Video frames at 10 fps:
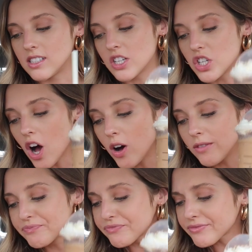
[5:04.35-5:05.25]
is a
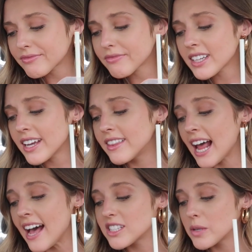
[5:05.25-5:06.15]
tall. And then
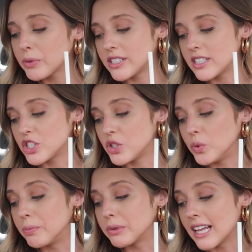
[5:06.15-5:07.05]
ask the barista
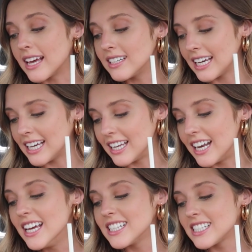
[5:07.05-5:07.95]
to blend
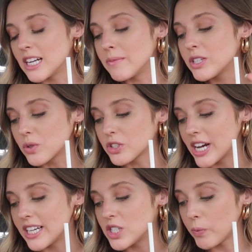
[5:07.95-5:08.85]
in cinnamon
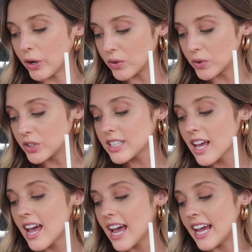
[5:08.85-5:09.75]
dolce sprinkles
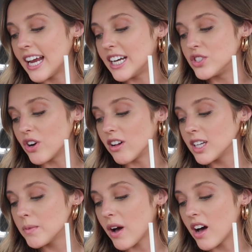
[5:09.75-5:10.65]
and a
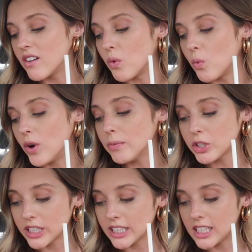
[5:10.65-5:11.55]
dollop of whipped
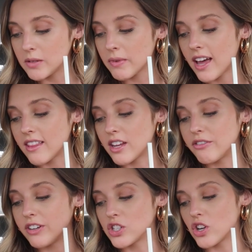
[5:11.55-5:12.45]
cream, and then
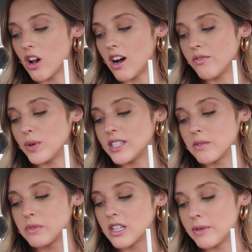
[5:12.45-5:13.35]
finish it off with
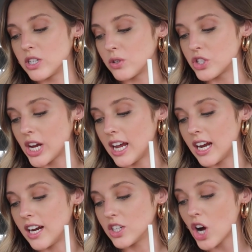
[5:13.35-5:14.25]
some cinnamon
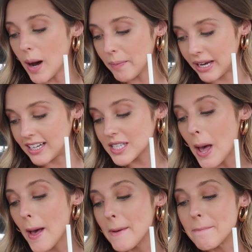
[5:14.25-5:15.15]
dolce toppings.
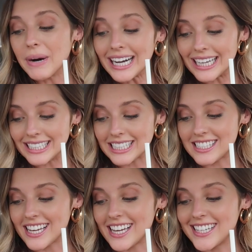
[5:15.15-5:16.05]
But
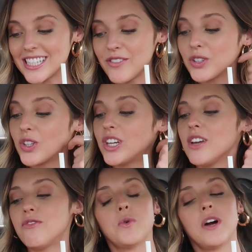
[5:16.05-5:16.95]
it says if you're
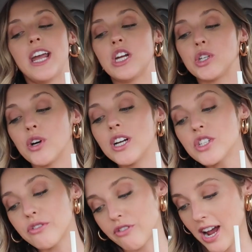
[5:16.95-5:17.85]
looking for a
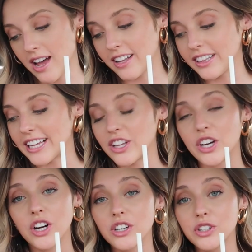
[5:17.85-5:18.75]
crunch, if you're looking
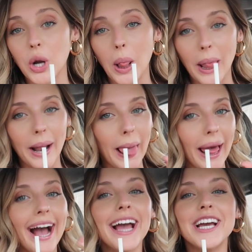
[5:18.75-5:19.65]

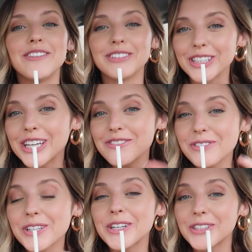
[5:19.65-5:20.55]

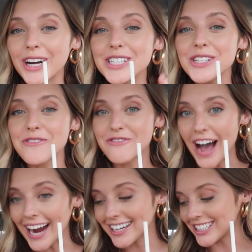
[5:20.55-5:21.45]
for the crunch
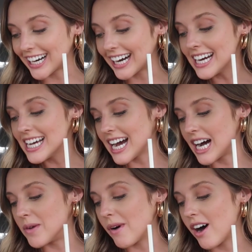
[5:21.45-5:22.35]
factor
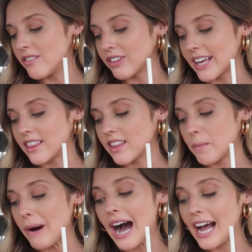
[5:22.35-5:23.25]
of like the
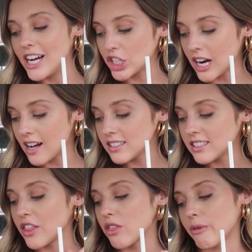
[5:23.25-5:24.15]
pie crust,
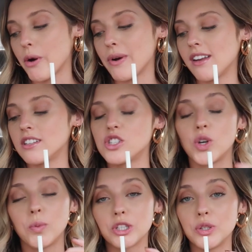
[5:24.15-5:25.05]
then throw in a
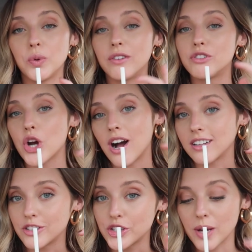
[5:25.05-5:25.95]
scoop or two of
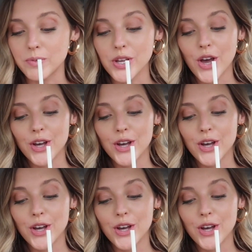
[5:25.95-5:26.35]
chocolate chips.